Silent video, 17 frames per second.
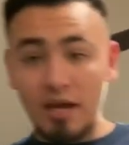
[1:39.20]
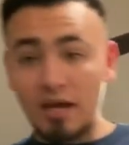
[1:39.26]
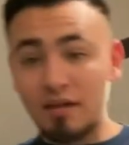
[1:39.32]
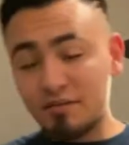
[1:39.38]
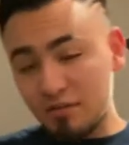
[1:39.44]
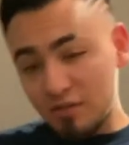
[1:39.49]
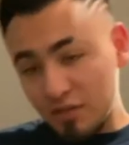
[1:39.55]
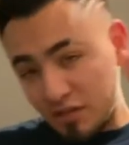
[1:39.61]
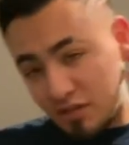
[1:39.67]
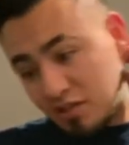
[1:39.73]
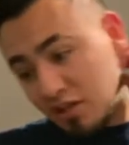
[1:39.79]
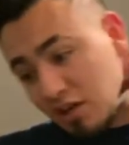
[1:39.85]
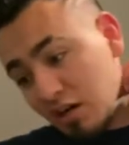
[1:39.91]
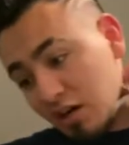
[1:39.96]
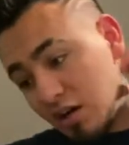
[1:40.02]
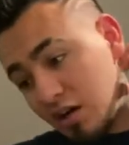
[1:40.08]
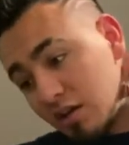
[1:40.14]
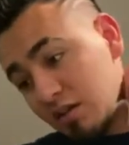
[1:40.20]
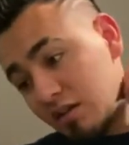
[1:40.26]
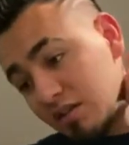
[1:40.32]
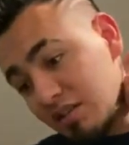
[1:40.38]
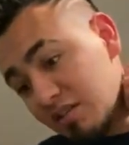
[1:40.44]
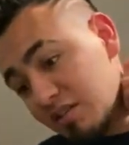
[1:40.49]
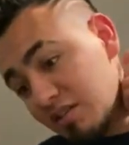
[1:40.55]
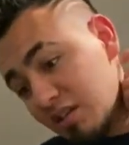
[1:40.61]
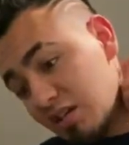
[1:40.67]
so this is the, uh, this
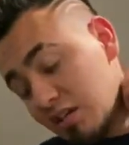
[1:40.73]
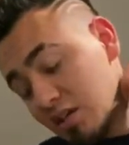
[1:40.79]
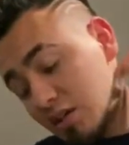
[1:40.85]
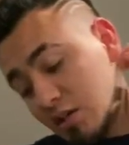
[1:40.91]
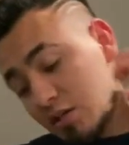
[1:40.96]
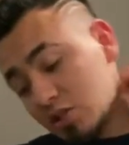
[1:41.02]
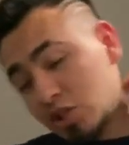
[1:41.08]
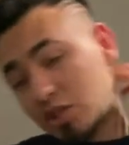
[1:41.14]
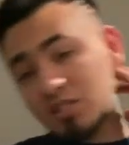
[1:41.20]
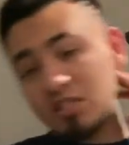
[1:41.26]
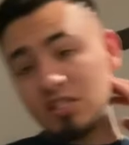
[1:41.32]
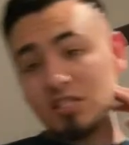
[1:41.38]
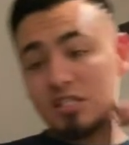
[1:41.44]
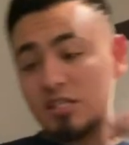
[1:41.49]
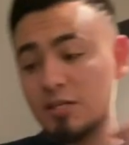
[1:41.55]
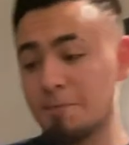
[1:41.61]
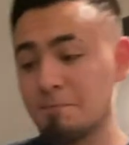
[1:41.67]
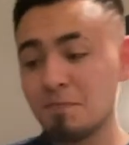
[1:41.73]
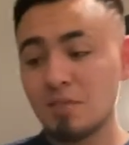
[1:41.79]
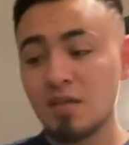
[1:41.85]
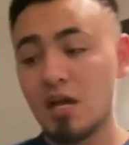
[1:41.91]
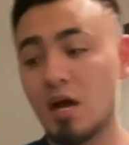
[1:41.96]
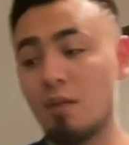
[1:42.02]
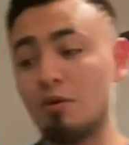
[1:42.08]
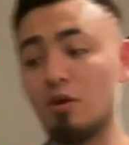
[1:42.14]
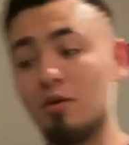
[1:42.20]
is the uh, John Cena tee.
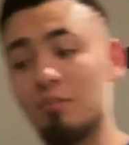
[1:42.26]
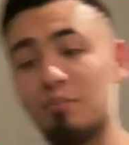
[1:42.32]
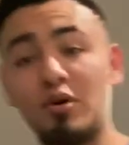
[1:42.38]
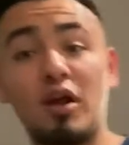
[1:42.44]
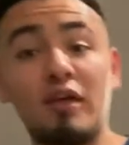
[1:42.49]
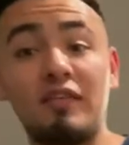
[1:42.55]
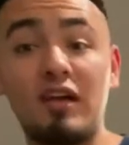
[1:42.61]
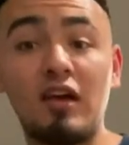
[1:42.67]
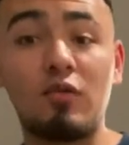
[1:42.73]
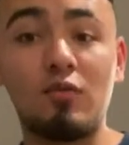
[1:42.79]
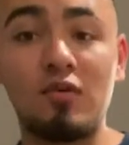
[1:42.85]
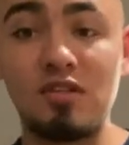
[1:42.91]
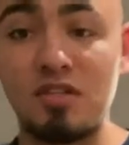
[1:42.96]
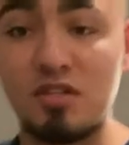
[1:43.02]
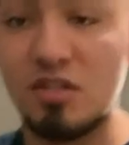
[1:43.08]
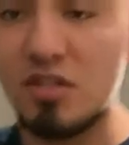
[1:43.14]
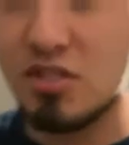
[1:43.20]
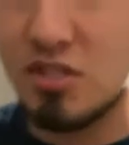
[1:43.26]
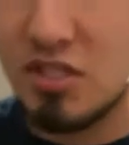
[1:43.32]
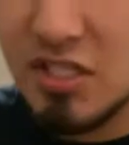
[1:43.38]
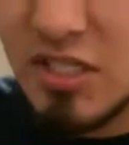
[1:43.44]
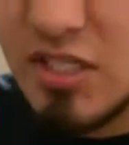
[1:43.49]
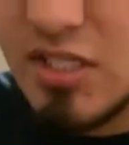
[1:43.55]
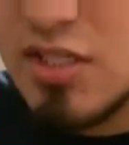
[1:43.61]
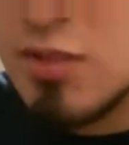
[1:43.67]
I'm gonna go ahead and put on the other one so you can see it as